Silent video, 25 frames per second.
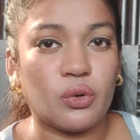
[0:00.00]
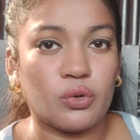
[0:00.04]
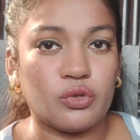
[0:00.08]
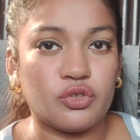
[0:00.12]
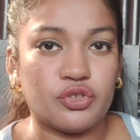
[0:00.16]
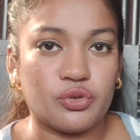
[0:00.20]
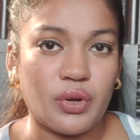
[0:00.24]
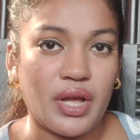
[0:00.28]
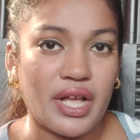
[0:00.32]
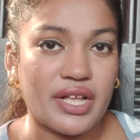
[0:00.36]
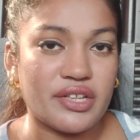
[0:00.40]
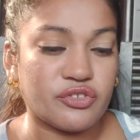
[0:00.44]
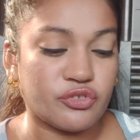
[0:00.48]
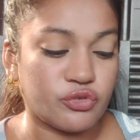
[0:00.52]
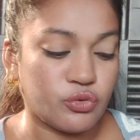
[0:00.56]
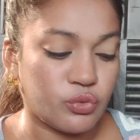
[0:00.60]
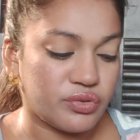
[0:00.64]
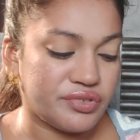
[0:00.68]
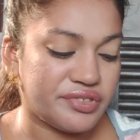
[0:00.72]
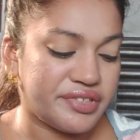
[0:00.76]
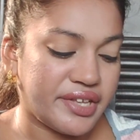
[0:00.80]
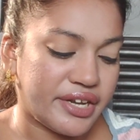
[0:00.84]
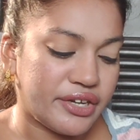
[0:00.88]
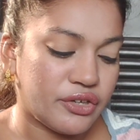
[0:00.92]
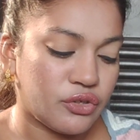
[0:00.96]
also has
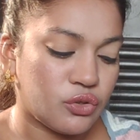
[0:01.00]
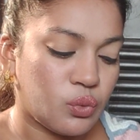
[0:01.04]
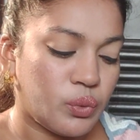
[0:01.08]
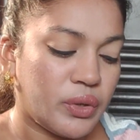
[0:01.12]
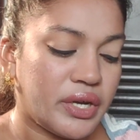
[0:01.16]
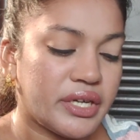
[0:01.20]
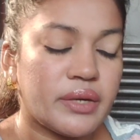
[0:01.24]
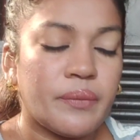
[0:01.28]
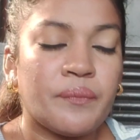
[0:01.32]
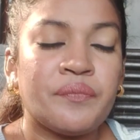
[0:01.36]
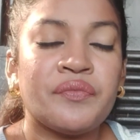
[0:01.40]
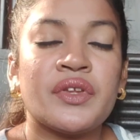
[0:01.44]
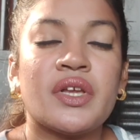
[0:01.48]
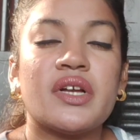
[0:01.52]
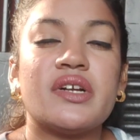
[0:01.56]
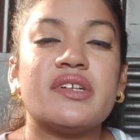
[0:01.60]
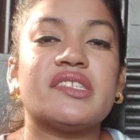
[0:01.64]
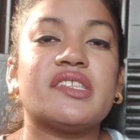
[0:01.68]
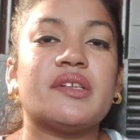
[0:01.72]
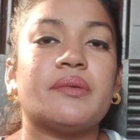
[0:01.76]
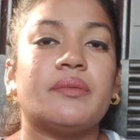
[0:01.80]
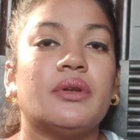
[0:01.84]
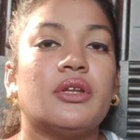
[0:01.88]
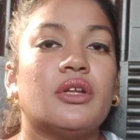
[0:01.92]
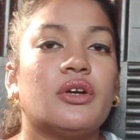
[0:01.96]
no scent to it
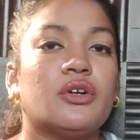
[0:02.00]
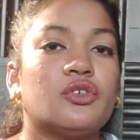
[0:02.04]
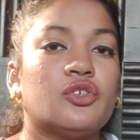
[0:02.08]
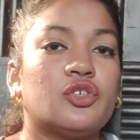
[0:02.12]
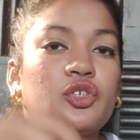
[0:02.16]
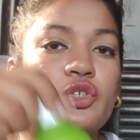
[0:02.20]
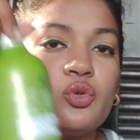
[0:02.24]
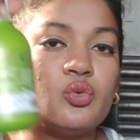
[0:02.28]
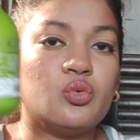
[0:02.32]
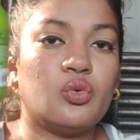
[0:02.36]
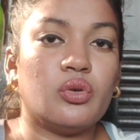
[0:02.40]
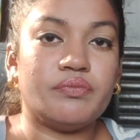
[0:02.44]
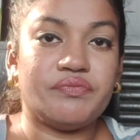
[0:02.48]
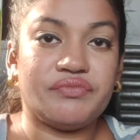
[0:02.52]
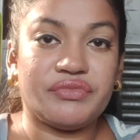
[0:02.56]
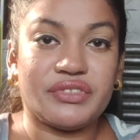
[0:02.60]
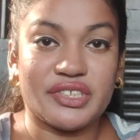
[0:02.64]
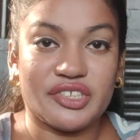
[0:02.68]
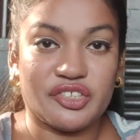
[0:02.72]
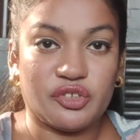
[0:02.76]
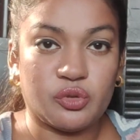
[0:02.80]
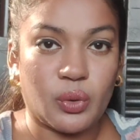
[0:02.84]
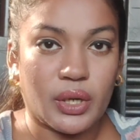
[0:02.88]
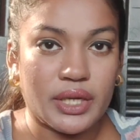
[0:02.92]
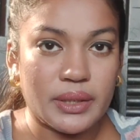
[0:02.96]
similar to
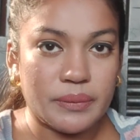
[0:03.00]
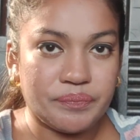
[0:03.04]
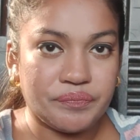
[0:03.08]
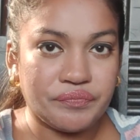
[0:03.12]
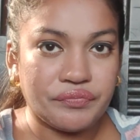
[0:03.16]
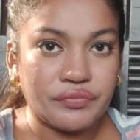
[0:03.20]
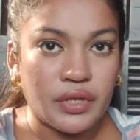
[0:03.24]
this one